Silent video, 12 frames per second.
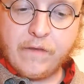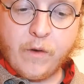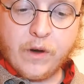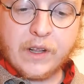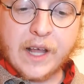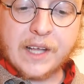
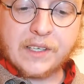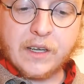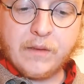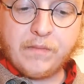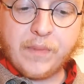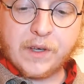Ford glanced
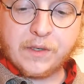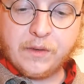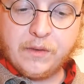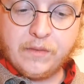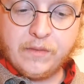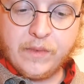at him,
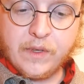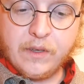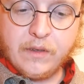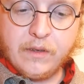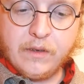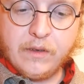puzzled.
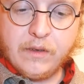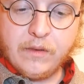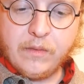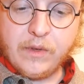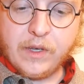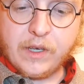
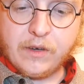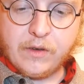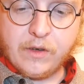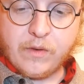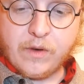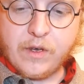"Well, he can
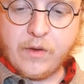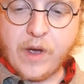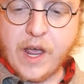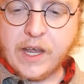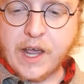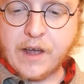do it while you're
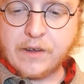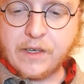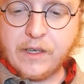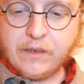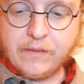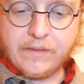away, can't
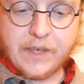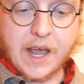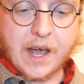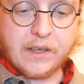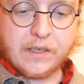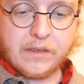he?"
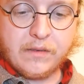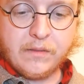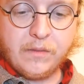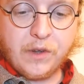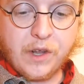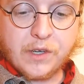he asked.
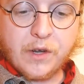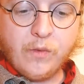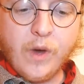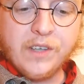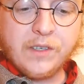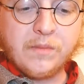"Well, I
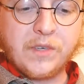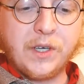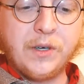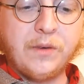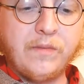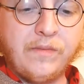don't want him
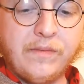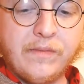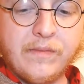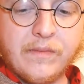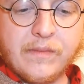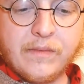to."
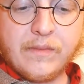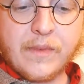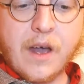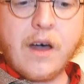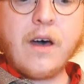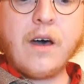
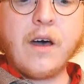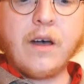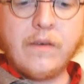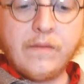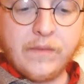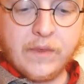
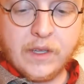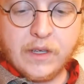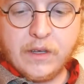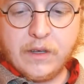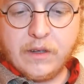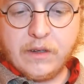"Ah.
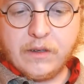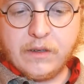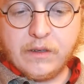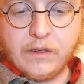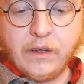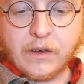
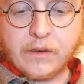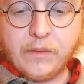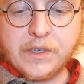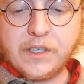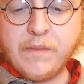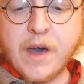Look,
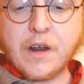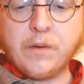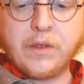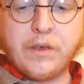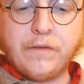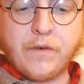what's the matter
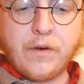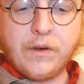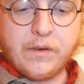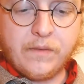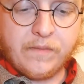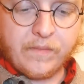with you, Ford?"